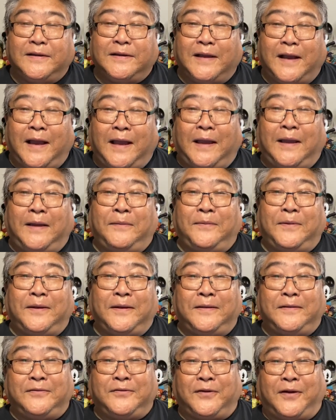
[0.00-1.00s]
I'm
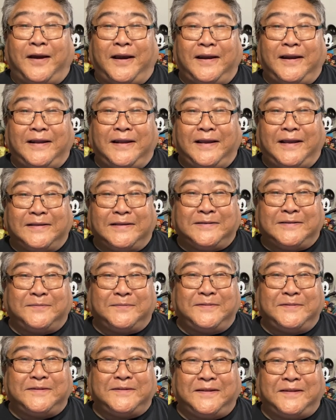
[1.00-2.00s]
going to try to get
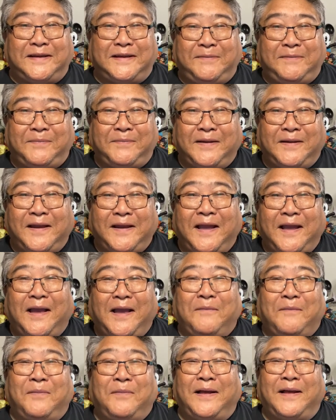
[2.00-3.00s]
some sleep,
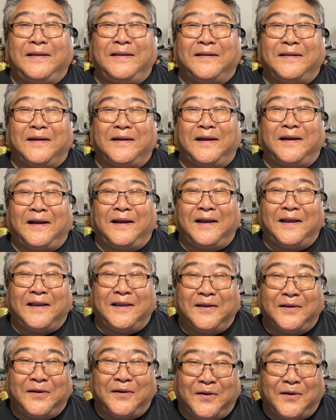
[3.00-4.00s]
but, uh,
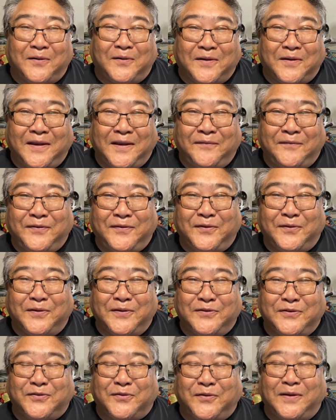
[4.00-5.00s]
you know, if you
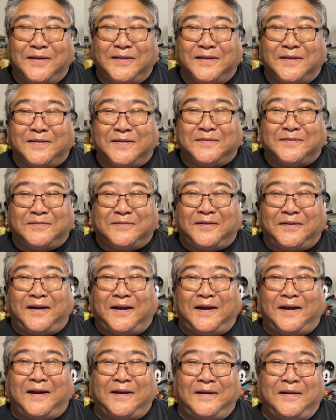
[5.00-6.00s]
enjoyed this,
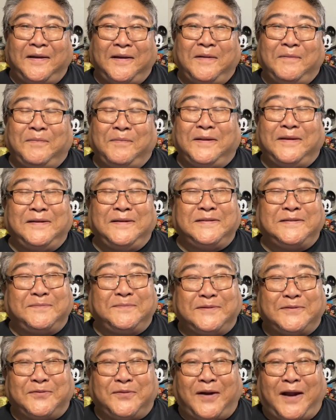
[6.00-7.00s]
uh, please
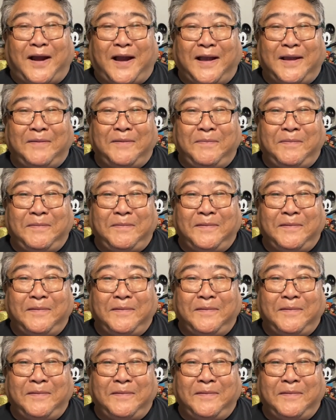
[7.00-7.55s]
subscribe,